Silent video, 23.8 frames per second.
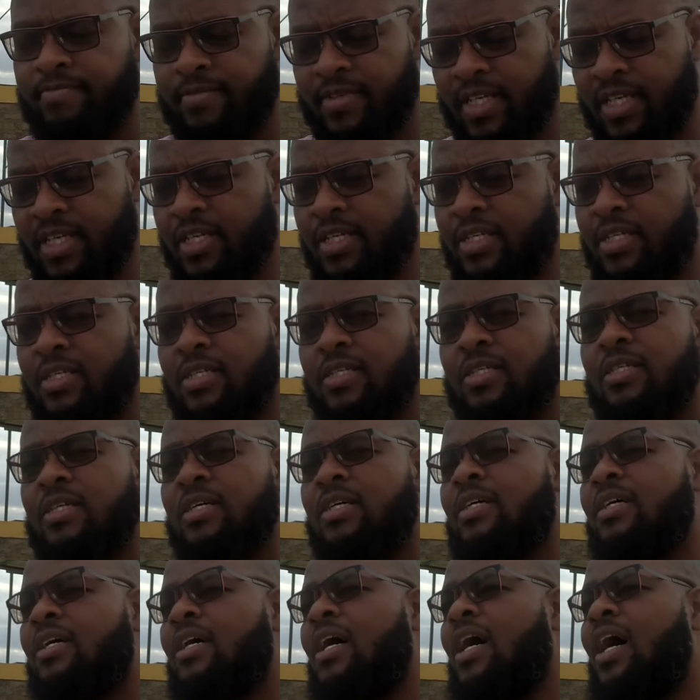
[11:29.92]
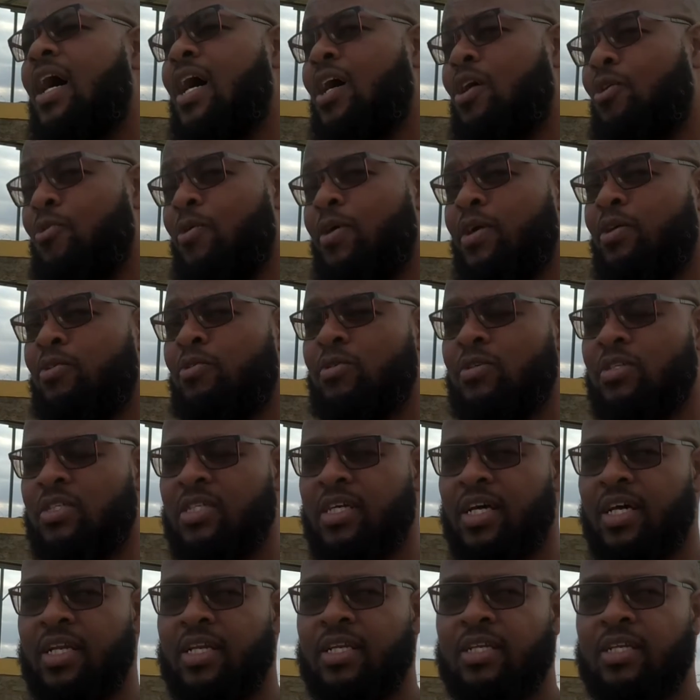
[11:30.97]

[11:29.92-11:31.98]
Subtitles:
it's a going concern.